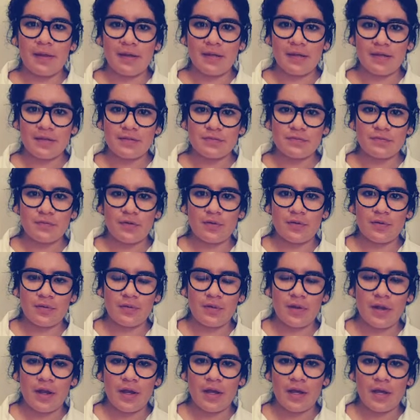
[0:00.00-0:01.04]
balance
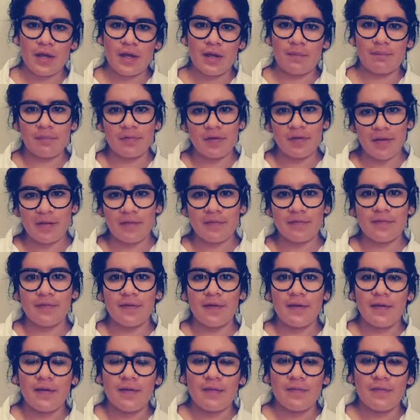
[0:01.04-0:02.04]
for applying